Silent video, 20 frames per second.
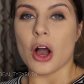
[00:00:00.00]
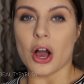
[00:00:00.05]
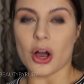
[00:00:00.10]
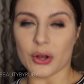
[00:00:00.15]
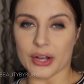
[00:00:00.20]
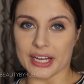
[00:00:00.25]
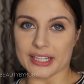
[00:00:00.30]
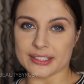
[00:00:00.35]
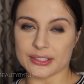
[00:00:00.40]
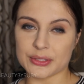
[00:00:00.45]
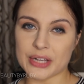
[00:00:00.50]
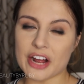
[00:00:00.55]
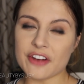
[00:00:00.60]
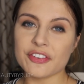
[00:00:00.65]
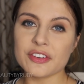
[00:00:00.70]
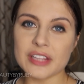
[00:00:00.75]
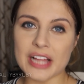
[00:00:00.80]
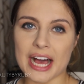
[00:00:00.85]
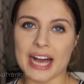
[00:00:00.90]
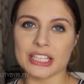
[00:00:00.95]
Okay, so now
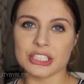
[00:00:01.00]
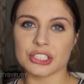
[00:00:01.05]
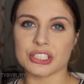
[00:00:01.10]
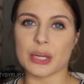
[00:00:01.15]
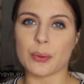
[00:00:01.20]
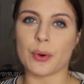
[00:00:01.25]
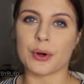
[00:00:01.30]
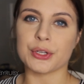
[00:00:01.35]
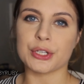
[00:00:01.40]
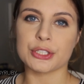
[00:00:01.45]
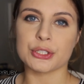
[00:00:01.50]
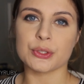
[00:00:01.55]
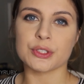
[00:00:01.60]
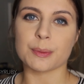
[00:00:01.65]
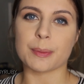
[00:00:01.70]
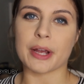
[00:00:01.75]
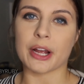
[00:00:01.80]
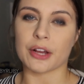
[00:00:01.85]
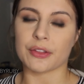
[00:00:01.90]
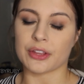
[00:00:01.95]
for lashes, I wanted to choose a
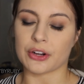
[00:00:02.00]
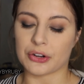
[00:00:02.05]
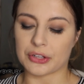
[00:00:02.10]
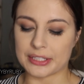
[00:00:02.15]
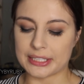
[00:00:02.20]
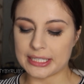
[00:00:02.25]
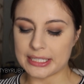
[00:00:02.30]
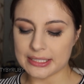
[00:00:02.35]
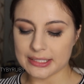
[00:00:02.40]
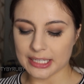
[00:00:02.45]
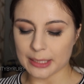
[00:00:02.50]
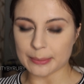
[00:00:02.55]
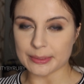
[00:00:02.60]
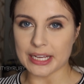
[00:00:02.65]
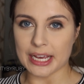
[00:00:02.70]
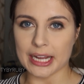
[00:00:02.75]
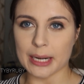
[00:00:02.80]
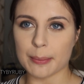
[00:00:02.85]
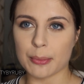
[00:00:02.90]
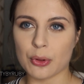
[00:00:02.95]
pair that are easily
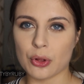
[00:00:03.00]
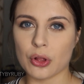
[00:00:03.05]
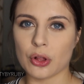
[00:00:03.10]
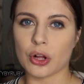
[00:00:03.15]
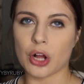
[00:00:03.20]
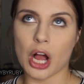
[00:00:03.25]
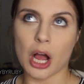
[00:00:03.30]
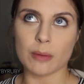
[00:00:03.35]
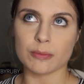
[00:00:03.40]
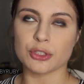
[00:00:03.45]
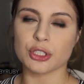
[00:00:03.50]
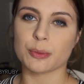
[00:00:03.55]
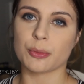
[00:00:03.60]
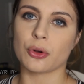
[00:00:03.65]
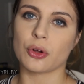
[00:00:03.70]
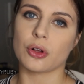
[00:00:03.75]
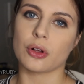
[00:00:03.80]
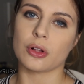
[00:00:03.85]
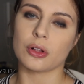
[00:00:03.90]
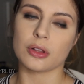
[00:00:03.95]
obtainable,
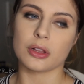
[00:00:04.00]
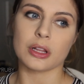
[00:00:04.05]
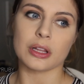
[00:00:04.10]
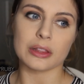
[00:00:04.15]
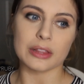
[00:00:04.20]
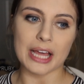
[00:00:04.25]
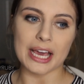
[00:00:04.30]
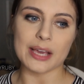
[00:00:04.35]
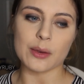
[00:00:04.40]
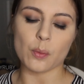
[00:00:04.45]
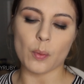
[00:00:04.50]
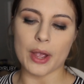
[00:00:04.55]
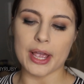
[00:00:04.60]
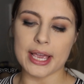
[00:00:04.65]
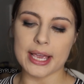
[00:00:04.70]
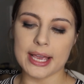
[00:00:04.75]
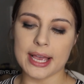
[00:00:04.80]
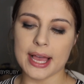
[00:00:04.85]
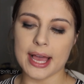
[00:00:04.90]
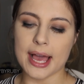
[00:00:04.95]
comfortable,
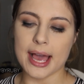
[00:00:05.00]
lightweight,